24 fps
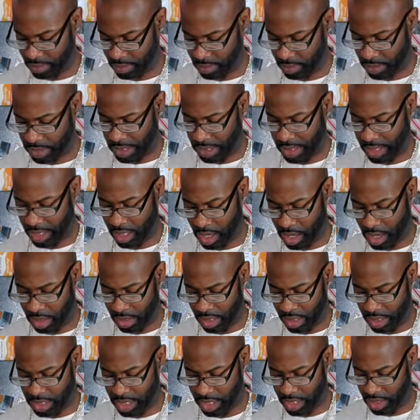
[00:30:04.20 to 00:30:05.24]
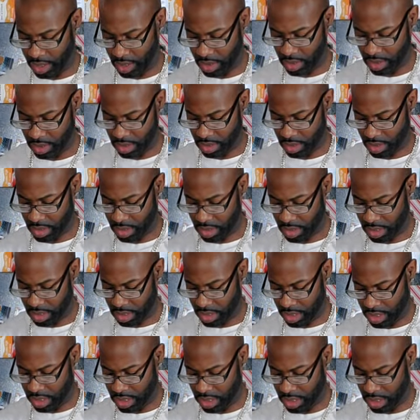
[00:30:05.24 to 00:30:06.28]
what do they call it?
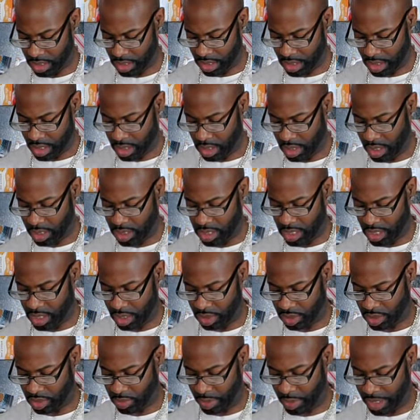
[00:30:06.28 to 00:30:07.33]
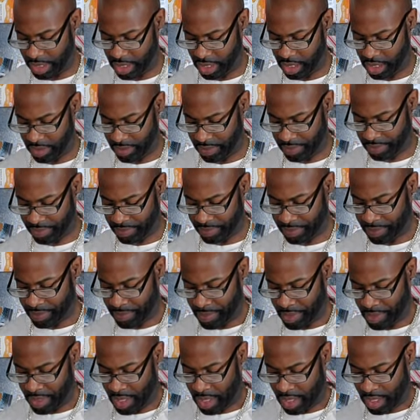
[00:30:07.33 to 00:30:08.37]
Nintendo Switch.
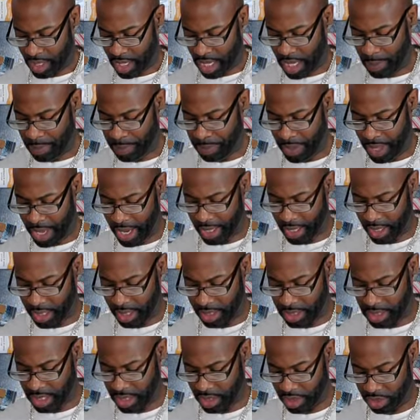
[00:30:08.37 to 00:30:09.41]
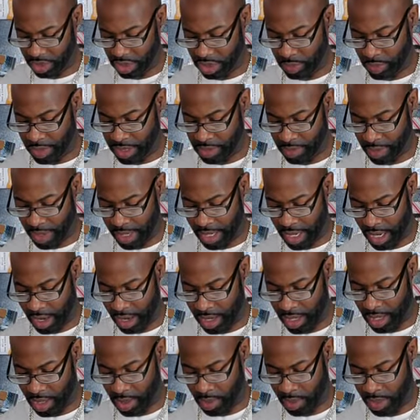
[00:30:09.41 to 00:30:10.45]
He playing a Nintendo Switch right now.
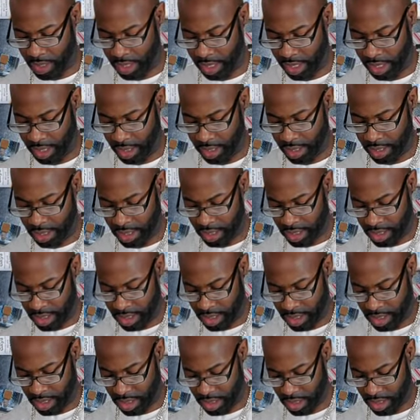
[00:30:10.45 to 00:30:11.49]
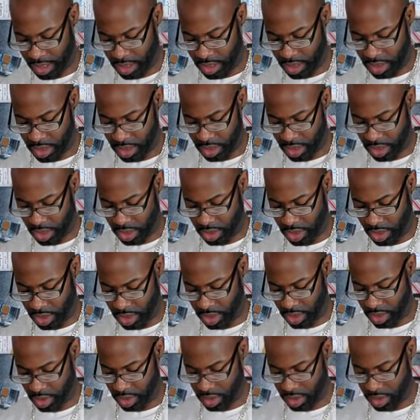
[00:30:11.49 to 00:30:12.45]
He going in. JoJo.